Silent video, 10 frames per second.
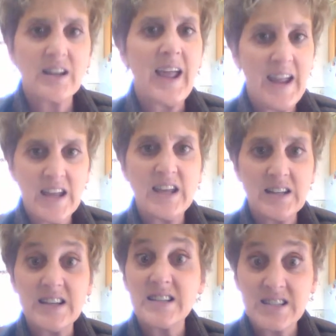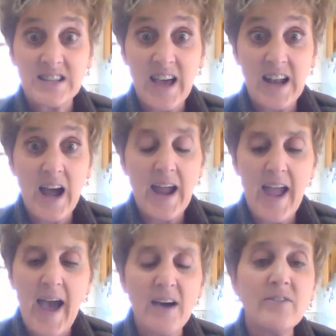achiness that I
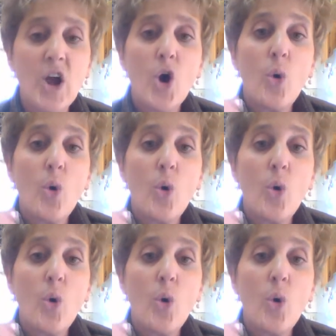have,